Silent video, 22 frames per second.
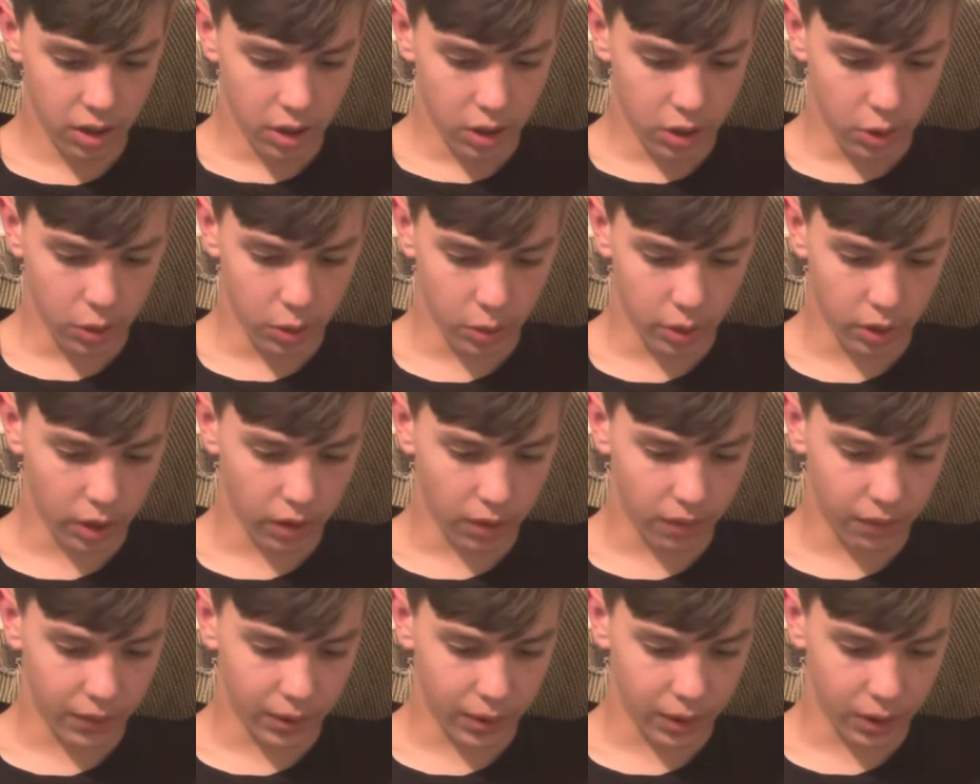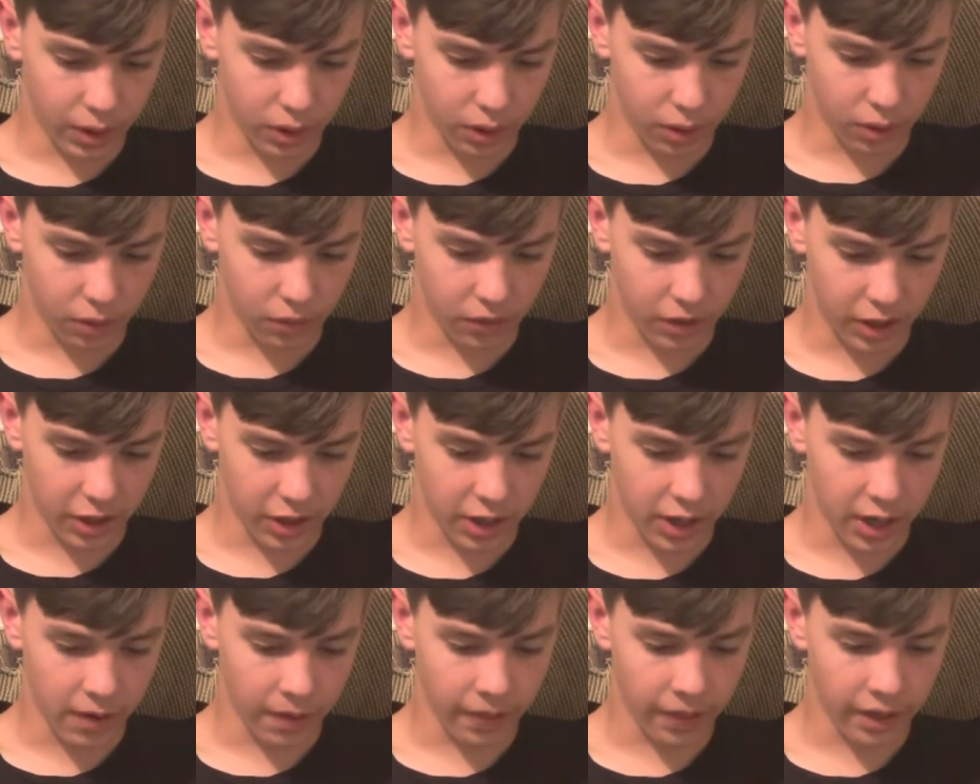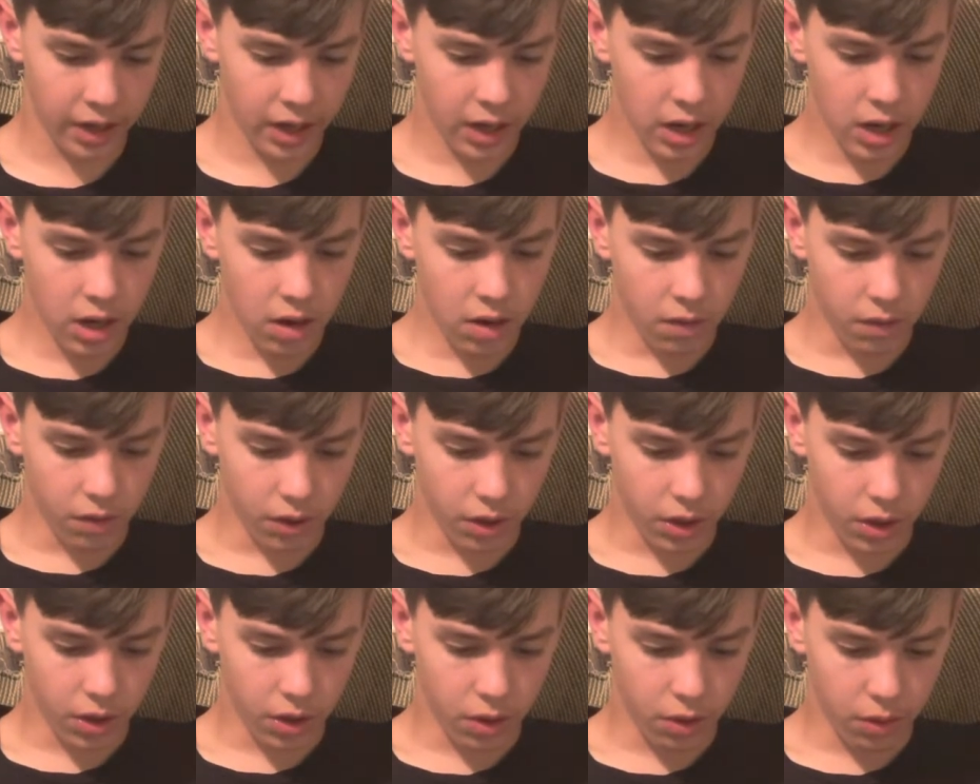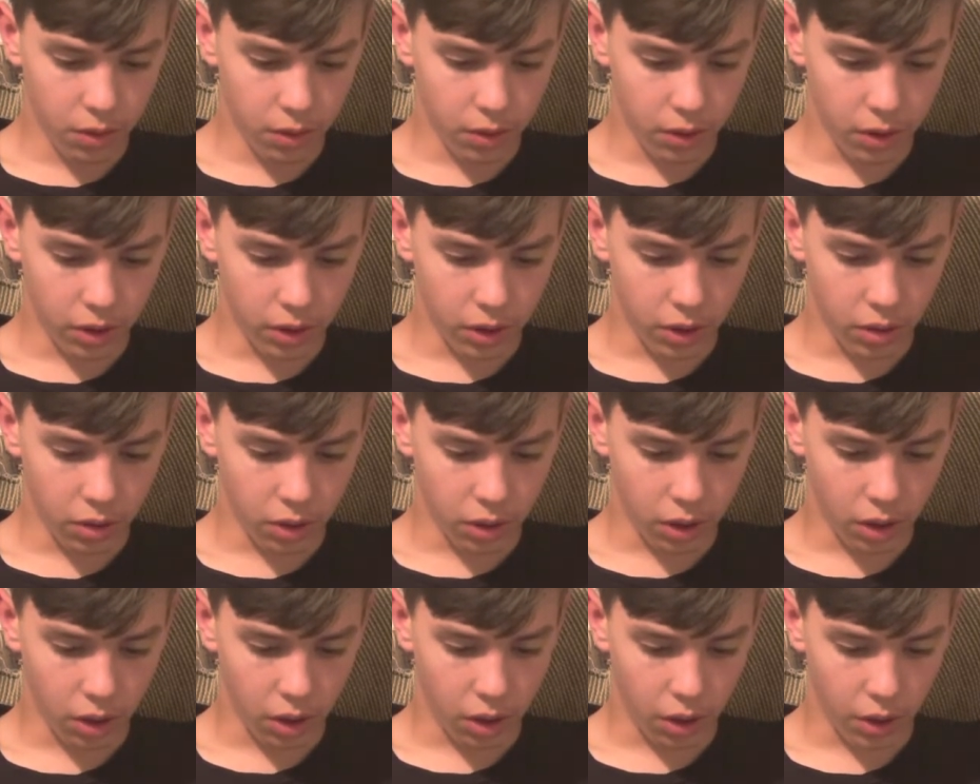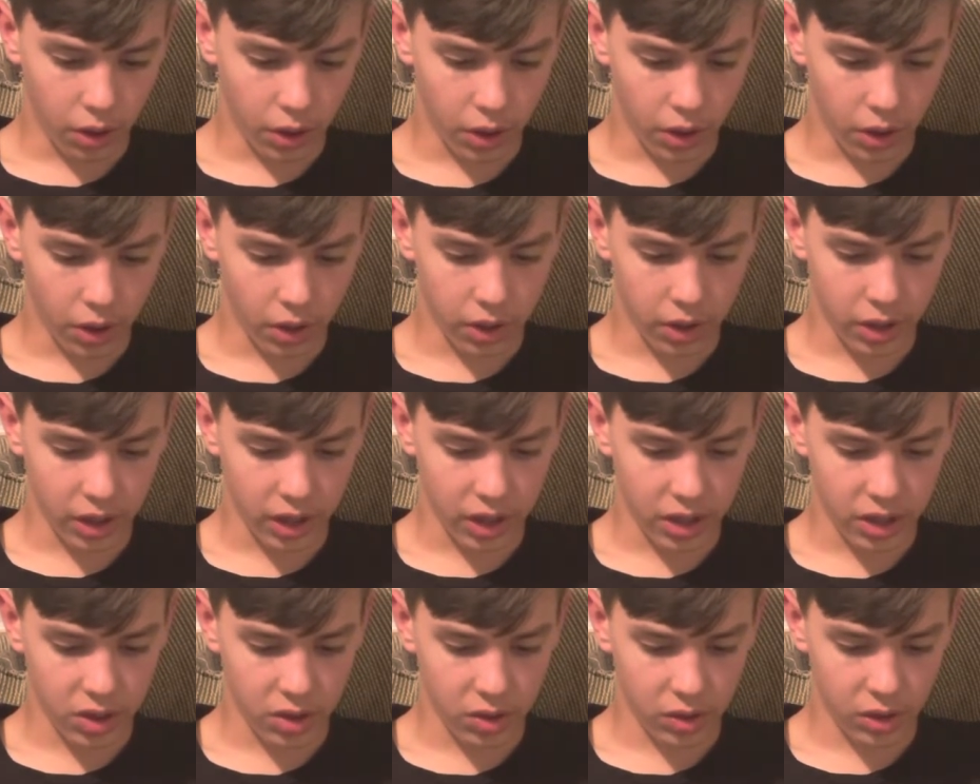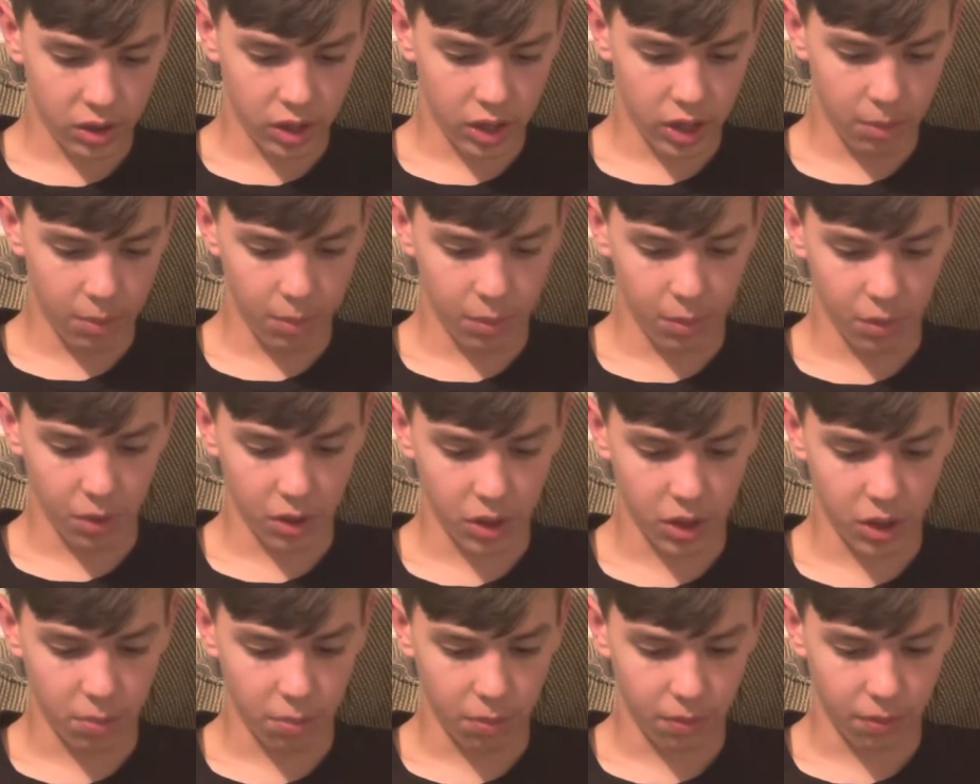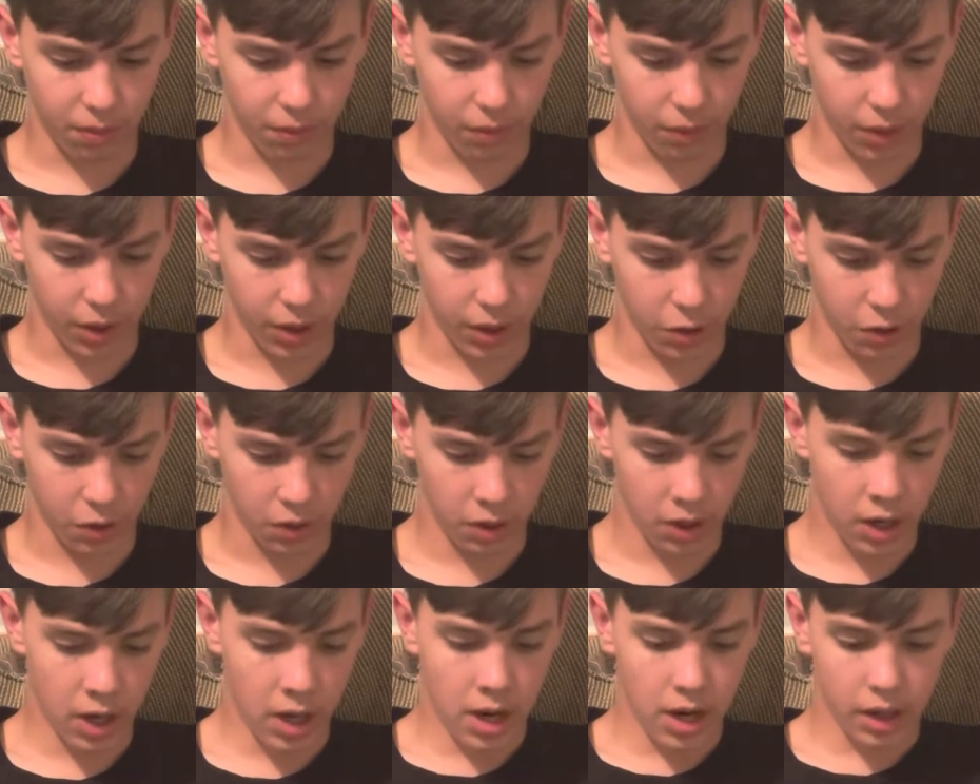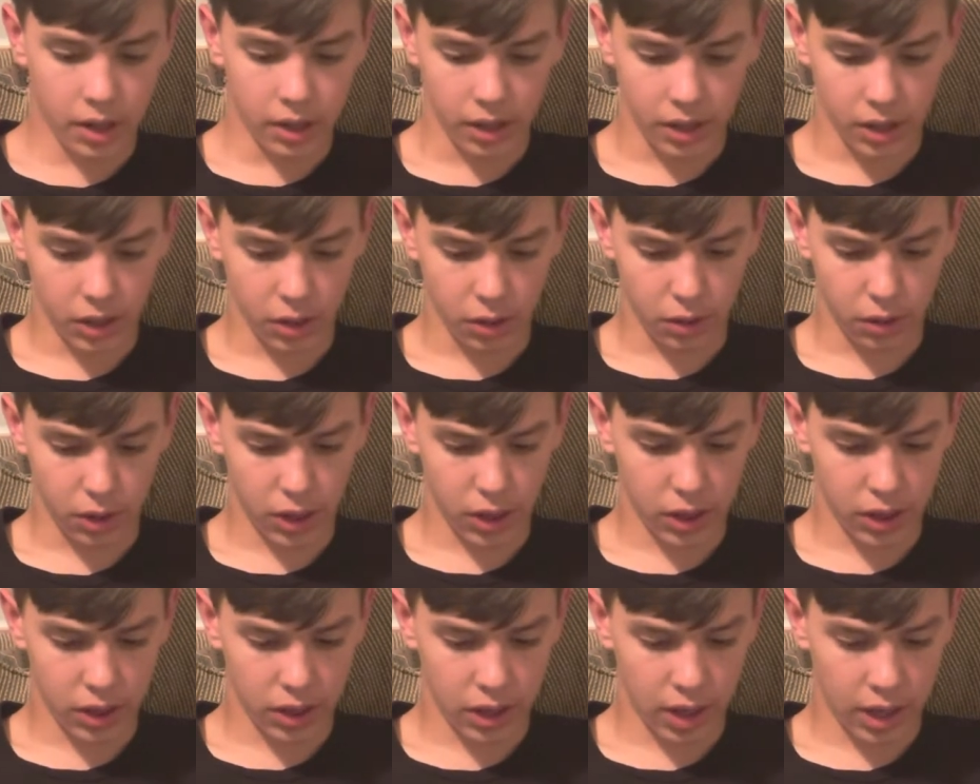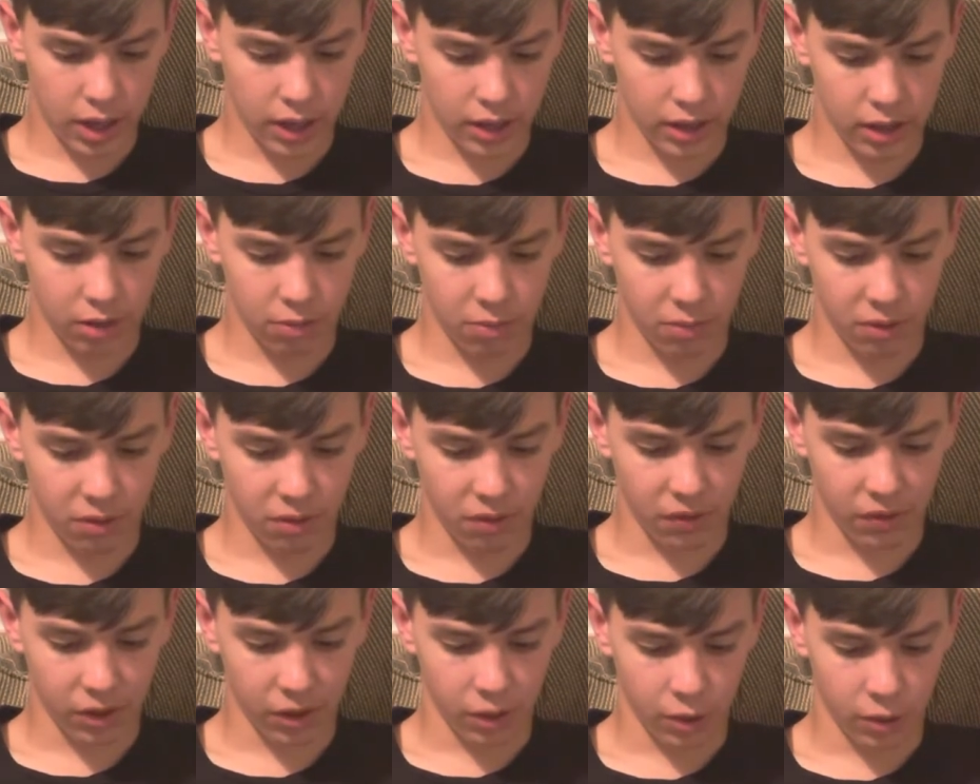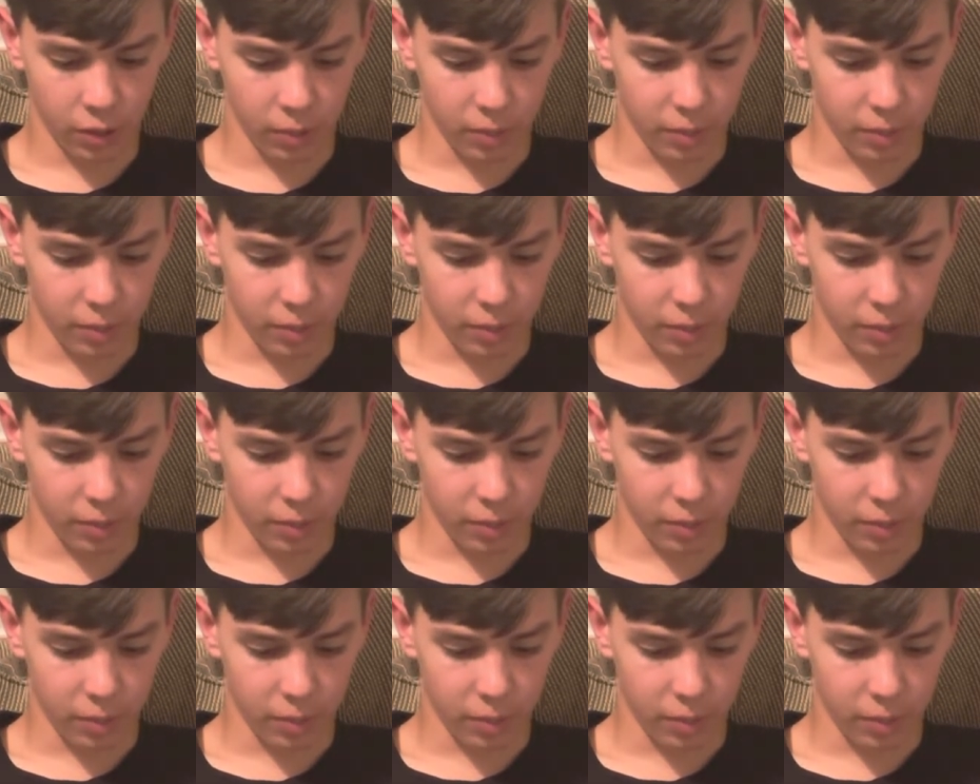who will not fear and glorify your name. For you alone are holy. All the nations will come and worship before you, because your righteous acts have been revealed.